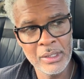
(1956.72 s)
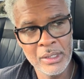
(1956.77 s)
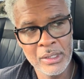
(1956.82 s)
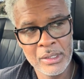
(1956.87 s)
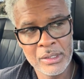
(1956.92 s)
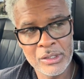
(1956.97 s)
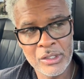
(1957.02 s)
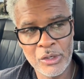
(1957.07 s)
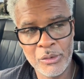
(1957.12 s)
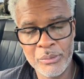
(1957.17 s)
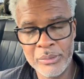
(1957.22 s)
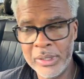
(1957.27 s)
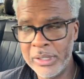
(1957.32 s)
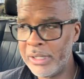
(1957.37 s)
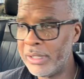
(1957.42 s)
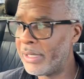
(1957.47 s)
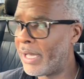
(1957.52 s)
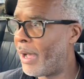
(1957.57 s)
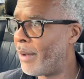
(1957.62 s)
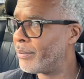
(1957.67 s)
So
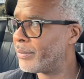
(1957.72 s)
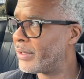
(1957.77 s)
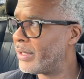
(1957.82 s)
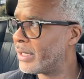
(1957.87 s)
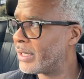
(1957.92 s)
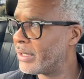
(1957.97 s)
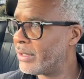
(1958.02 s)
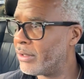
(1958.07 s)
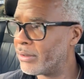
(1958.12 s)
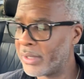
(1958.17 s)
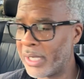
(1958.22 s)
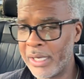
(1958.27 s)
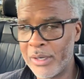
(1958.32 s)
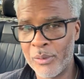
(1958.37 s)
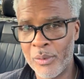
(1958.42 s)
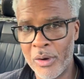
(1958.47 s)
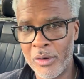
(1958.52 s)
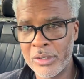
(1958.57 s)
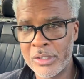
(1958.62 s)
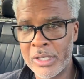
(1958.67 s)
I'm thinking, okay,
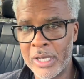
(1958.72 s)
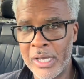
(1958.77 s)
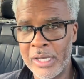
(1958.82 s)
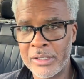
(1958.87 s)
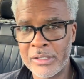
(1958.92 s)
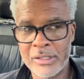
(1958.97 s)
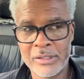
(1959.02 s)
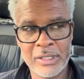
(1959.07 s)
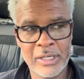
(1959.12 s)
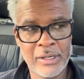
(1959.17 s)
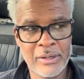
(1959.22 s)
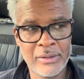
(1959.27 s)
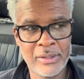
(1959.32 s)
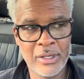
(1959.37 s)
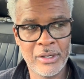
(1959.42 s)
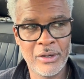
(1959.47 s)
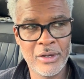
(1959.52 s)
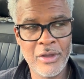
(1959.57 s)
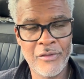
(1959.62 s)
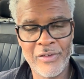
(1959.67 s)
worst case
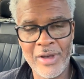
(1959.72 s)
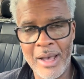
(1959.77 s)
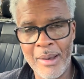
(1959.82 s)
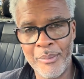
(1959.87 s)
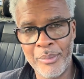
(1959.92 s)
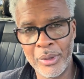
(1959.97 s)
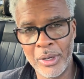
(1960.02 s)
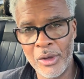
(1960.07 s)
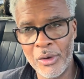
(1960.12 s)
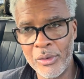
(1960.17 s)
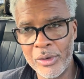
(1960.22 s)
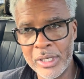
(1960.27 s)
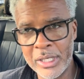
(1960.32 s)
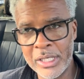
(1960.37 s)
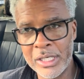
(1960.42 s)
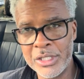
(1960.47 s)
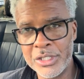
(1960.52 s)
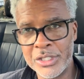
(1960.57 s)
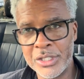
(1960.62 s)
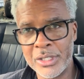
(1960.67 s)
scenario, if I blow an
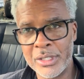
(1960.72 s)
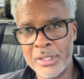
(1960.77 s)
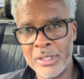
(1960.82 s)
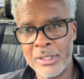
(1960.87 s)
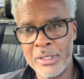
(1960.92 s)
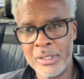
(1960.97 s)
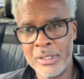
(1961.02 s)
engine,